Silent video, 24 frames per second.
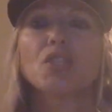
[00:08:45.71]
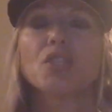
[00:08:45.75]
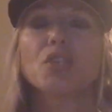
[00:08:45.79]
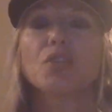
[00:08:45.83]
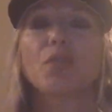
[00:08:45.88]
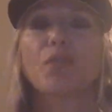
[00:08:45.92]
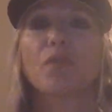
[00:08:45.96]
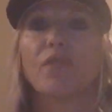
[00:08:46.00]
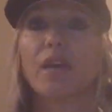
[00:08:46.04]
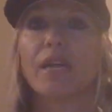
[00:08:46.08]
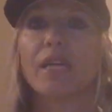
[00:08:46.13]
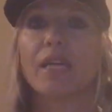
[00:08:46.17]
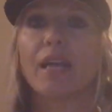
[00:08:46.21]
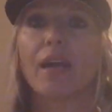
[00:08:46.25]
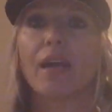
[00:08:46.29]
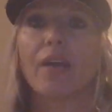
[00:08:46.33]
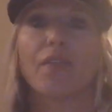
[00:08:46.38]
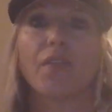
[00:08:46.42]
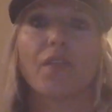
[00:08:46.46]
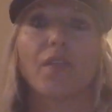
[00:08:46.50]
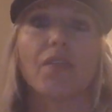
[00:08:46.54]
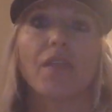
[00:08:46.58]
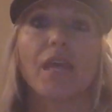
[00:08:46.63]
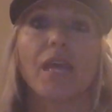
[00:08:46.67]
and you find out
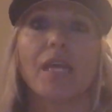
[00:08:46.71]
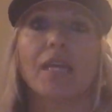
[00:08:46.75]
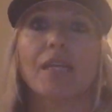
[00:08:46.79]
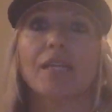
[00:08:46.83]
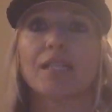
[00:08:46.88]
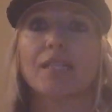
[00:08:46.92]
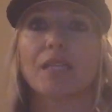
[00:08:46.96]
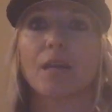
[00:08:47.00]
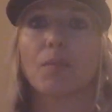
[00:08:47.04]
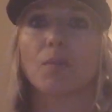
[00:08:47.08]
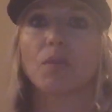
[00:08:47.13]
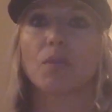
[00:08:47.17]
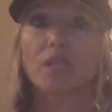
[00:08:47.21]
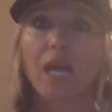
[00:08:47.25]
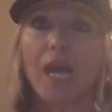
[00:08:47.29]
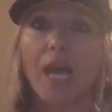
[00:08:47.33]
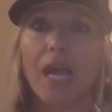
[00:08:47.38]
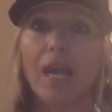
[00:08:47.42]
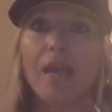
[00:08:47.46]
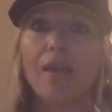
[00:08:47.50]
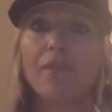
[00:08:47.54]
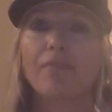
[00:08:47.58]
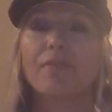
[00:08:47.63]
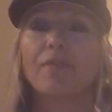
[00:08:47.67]
that they had a double
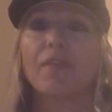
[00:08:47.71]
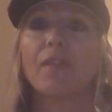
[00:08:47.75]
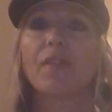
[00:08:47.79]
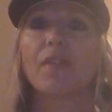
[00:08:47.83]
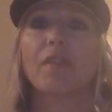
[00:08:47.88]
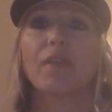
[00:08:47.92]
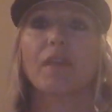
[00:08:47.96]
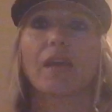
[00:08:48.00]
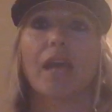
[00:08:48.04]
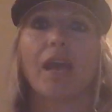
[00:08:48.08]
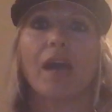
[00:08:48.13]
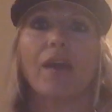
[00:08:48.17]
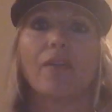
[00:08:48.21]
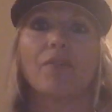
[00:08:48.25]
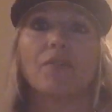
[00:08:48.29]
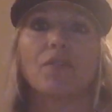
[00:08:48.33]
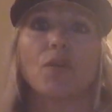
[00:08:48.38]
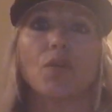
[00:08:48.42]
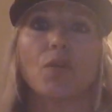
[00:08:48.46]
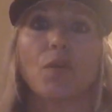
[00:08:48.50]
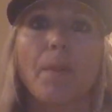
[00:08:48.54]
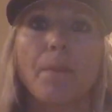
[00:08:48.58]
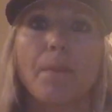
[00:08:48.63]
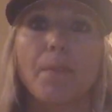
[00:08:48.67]
life and they have
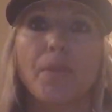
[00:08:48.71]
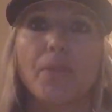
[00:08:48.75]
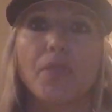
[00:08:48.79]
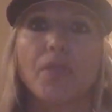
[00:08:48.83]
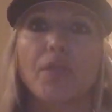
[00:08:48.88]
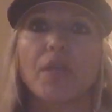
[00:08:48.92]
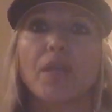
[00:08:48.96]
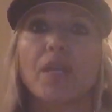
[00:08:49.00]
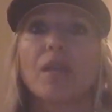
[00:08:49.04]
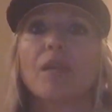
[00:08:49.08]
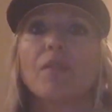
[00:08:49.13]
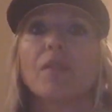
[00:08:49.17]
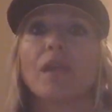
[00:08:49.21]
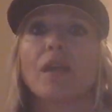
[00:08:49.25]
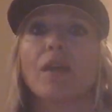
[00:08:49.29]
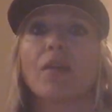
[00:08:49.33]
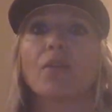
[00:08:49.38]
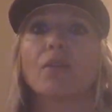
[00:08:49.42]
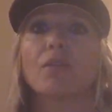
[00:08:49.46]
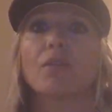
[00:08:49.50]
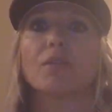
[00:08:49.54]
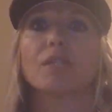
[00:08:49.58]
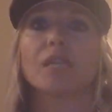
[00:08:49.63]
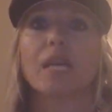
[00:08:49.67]
no empathy and they
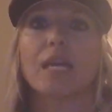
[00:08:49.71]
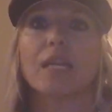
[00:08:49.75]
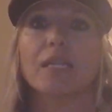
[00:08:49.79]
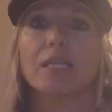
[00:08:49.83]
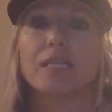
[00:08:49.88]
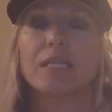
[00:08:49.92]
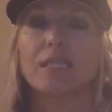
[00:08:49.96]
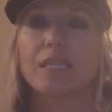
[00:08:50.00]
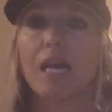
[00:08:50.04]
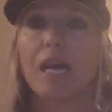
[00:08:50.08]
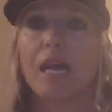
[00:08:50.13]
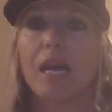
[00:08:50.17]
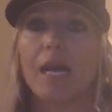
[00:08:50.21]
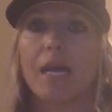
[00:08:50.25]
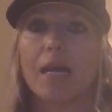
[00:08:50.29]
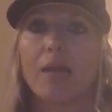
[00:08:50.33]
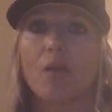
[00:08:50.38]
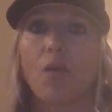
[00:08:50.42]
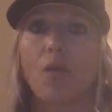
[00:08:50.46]
are dead inside,